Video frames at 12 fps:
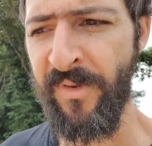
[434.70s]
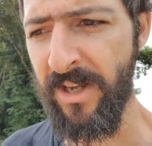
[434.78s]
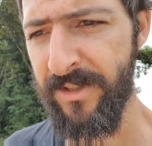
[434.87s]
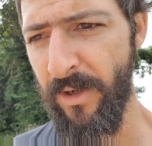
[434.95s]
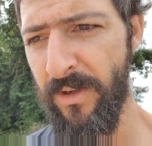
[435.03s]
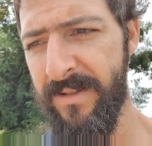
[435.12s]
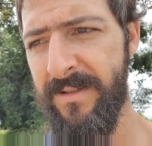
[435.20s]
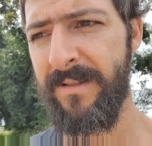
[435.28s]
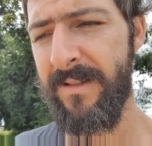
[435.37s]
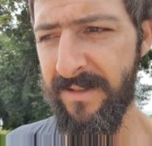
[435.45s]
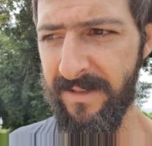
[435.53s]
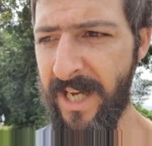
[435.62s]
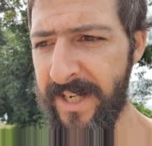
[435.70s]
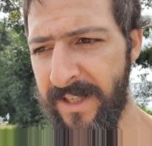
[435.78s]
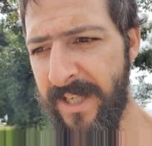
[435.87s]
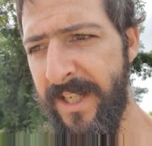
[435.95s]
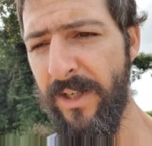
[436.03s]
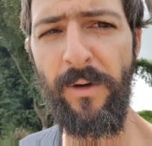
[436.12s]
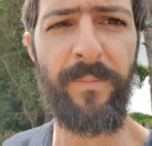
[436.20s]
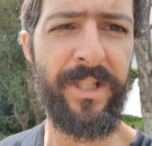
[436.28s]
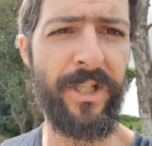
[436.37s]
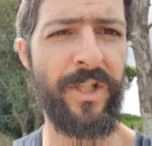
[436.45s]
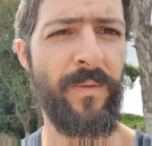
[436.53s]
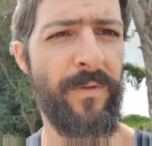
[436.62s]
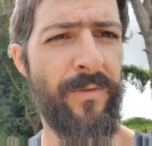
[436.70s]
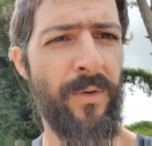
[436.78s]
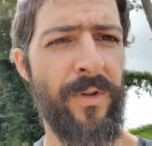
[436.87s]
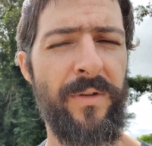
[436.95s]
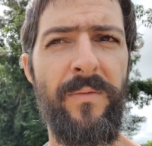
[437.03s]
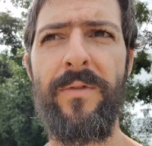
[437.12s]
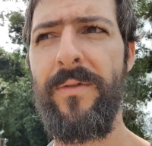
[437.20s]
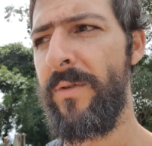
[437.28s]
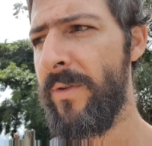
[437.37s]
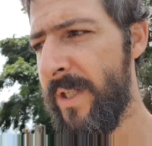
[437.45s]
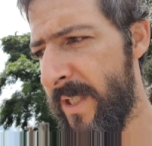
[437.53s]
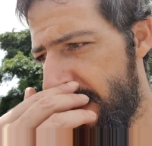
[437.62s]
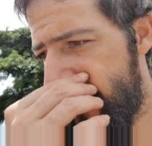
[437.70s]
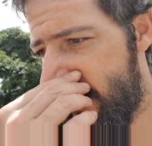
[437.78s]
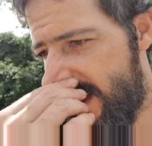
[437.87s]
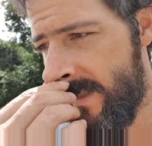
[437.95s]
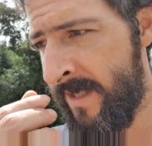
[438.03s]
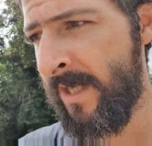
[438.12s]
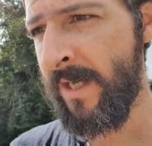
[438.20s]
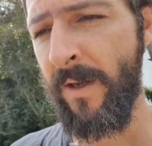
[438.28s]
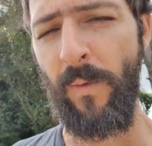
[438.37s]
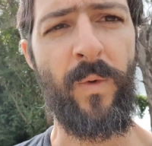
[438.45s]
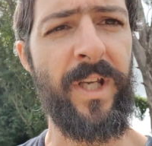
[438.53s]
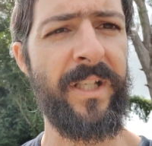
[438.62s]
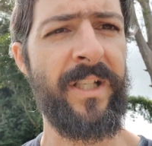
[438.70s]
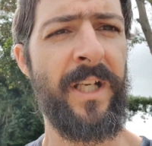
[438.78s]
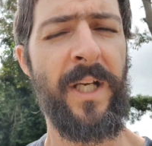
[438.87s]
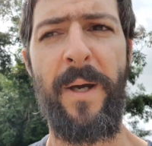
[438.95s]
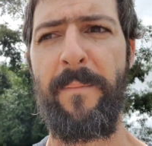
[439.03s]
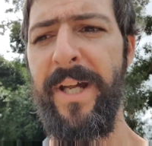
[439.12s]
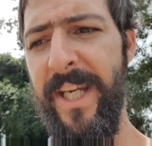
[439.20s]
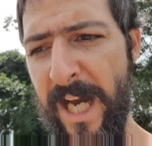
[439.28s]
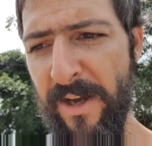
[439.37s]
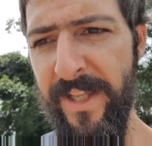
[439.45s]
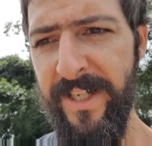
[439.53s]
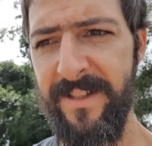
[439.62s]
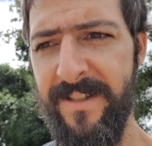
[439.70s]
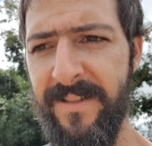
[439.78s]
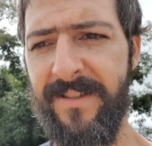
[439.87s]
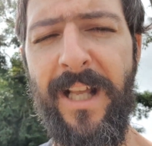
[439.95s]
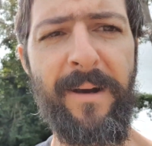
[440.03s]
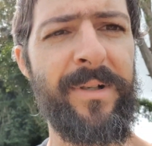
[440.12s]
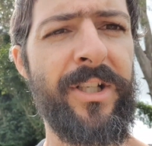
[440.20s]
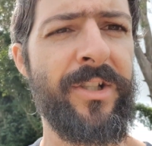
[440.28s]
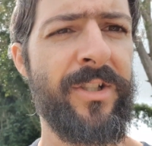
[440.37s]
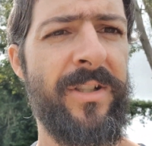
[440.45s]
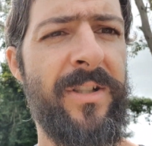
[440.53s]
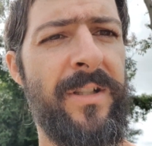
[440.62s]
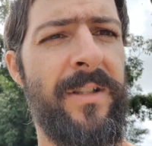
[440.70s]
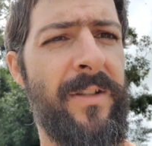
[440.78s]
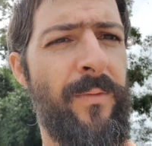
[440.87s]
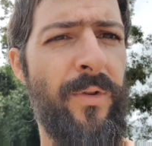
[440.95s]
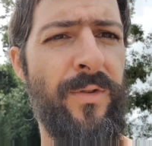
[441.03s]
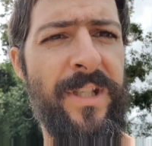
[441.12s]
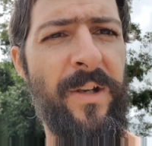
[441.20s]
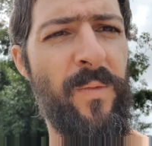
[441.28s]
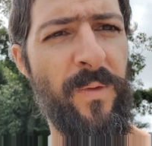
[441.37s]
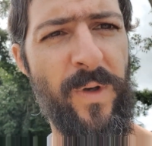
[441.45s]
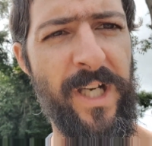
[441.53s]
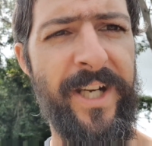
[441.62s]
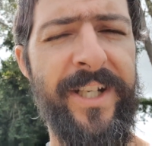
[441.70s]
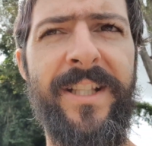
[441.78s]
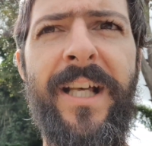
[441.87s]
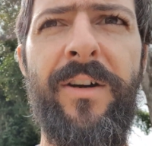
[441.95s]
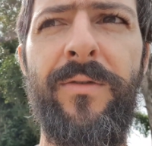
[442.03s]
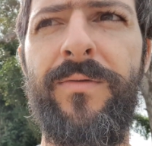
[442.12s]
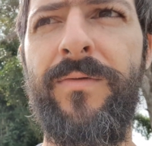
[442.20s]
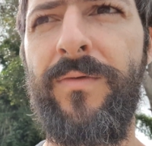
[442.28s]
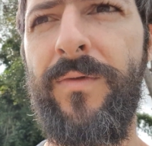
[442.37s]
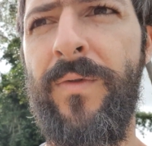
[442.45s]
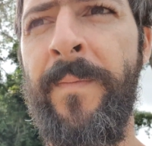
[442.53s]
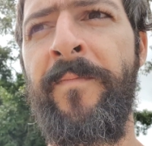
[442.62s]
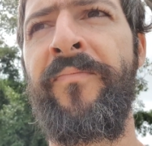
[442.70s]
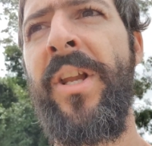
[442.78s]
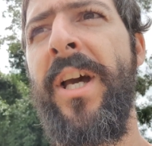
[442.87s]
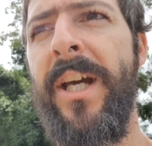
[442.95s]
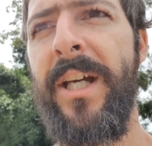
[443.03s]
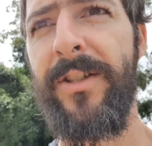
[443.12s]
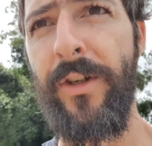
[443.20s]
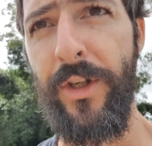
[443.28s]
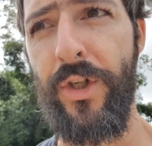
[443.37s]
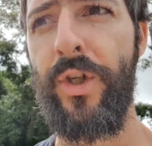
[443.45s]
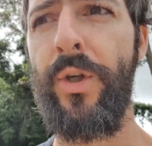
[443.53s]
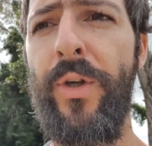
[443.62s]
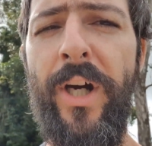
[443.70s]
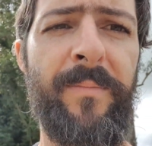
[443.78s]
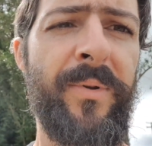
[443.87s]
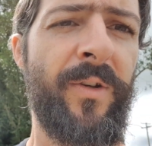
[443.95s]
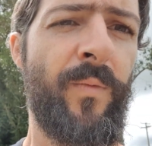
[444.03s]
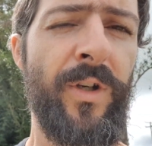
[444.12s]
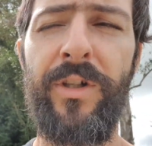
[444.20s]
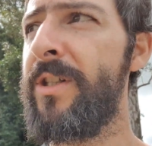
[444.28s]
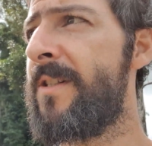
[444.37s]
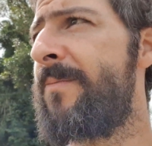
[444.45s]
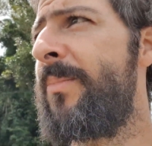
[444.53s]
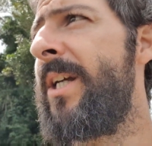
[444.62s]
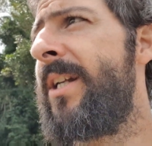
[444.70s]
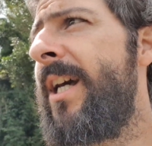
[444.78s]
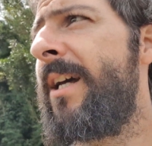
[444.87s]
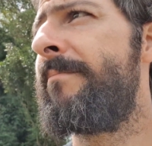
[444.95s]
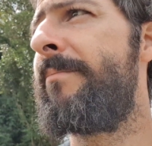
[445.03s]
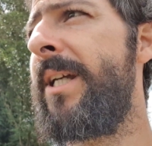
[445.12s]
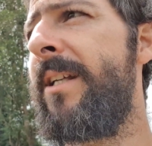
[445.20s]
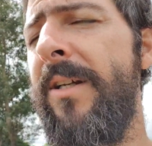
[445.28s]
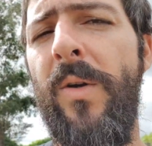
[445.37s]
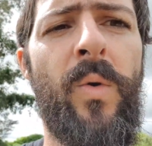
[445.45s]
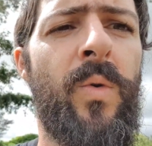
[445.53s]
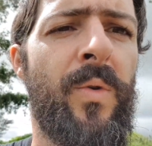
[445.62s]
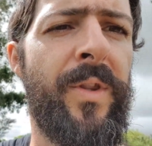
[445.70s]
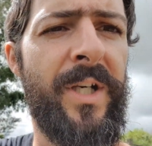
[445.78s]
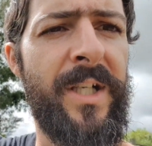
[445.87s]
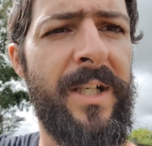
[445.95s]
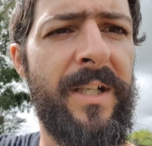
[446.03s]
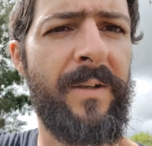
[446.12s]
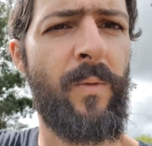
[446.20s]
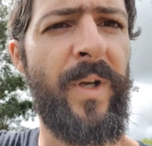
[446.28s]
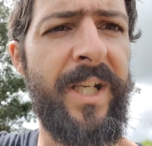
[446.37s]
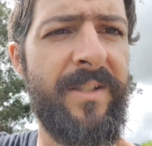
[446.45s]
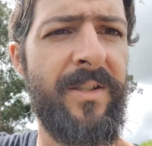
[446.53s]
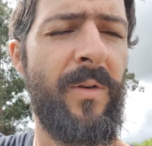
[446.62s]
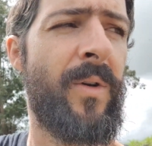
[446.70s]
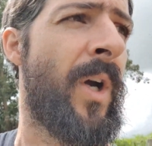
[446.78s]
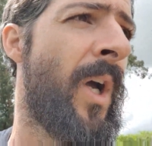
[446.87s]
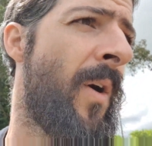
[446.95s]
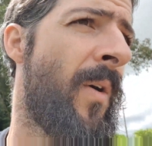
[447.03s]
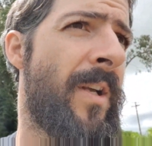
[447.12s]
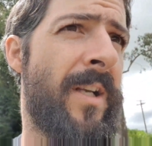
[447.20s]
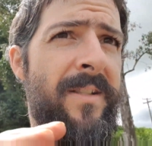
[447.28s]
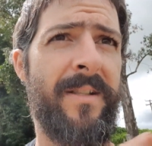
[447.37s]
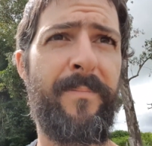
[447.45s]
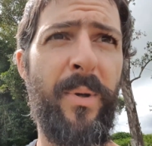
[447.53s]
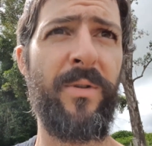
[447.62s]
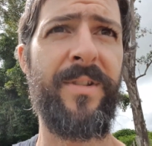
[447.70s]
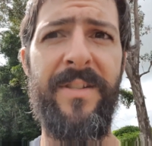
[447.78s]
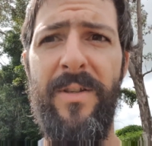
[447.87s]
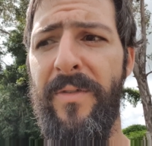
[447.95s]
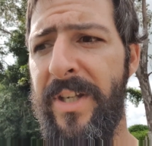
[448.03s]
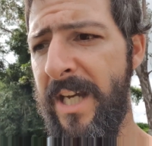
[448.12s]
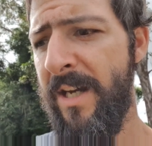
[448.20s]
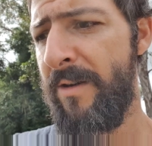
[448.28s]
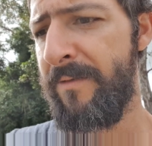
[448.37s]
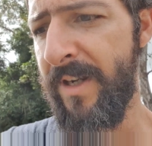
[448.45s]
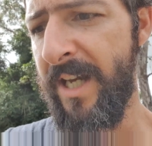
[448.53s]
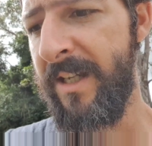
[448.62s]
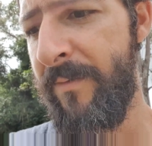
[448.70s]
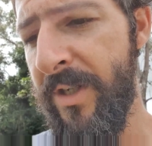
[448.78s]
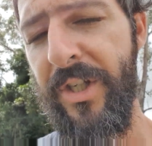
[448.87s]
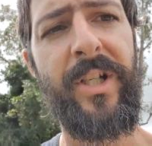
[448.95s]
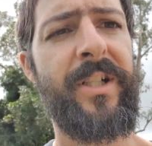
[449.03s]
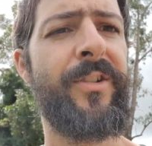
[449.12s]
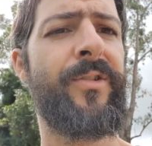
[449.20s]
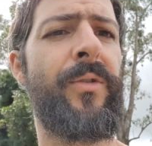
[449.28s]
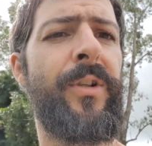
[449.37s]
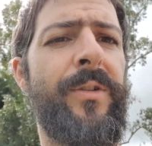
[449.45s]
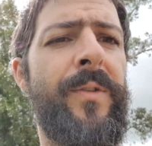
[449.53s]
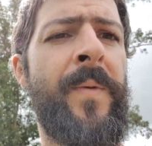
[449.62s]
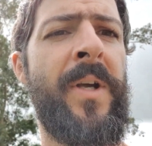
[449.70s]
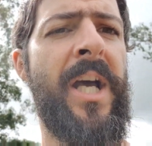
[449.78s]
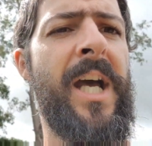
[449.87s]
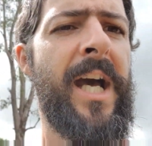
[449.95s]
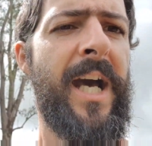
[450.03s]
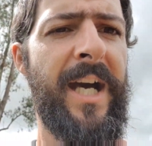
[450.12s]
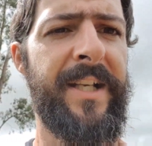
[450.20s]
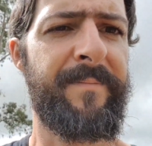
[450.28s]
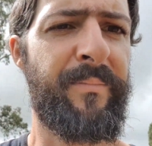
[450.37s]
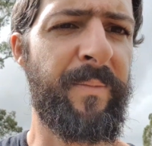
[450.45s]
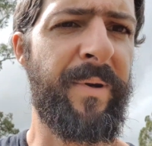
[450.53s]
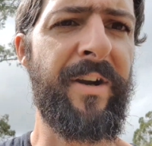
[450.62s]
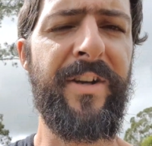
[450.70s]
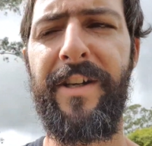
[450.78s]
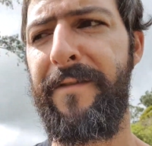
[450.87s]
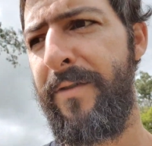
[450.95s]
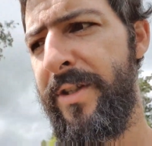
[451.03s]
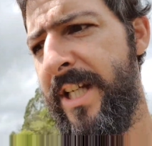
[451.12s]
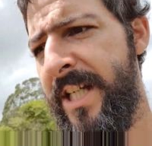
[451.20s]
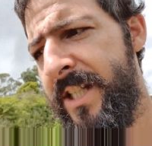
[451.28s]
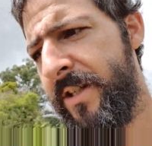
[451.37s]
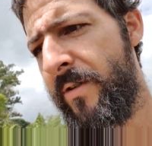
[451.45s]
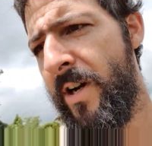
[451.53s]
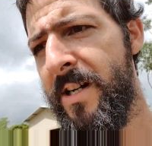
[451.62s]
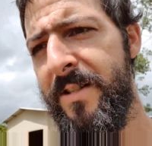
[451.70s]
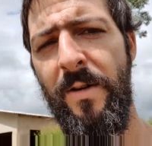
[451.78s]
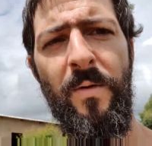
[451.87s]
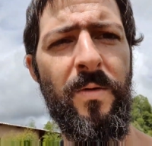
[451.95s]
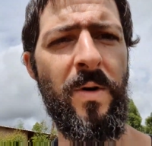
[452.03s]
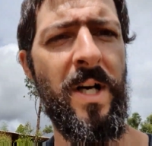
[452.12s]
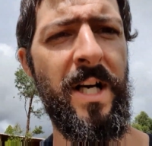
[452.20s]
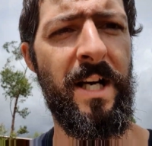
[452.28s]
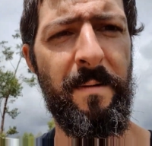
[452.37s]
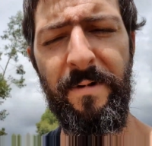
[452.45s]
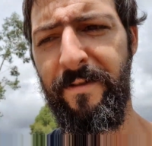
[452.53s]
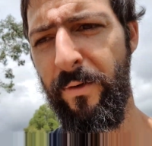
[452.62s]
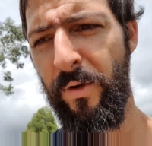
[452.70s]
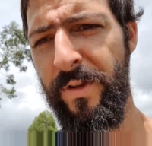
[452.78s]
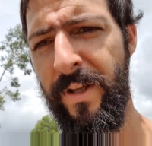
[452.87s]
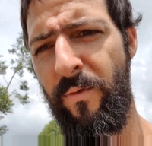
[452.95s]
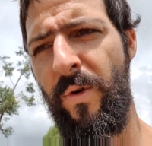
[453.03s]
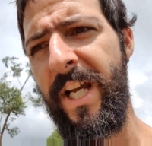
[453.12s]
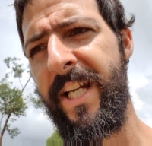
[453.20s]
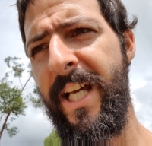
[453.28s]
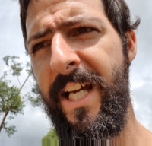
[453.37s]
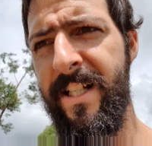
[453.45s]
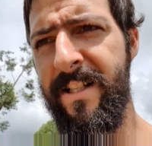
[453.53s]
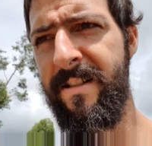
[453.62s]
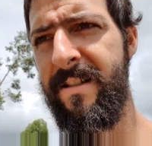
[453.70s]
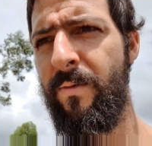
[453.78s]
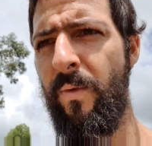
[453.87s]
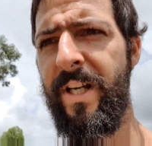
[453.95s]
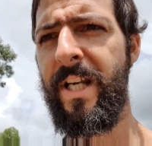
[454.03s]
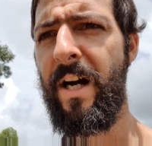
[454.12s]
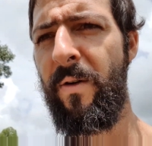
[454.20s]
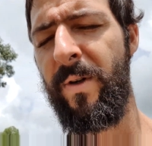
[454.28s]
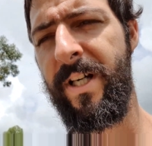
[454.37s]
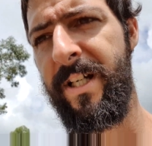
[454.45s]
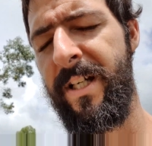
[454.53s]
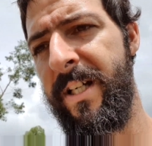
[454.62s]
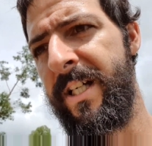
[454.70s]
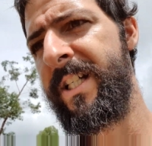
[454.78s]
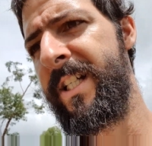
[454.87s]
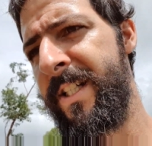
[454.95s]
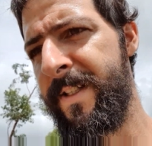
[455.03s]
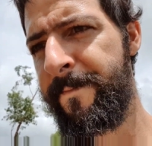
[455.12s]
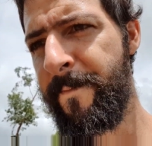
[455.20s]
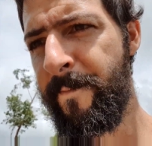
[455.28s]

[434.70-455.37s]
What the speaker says: so it's kind of in a competition with all the weed. But now that it's established, the roots, and we cut it down, it's going to shoot up in real good speed and beat all the weed. So this is a process over there of like enriching the soil and preparing it for the Guinea grass. So before the rain ends, we're now here in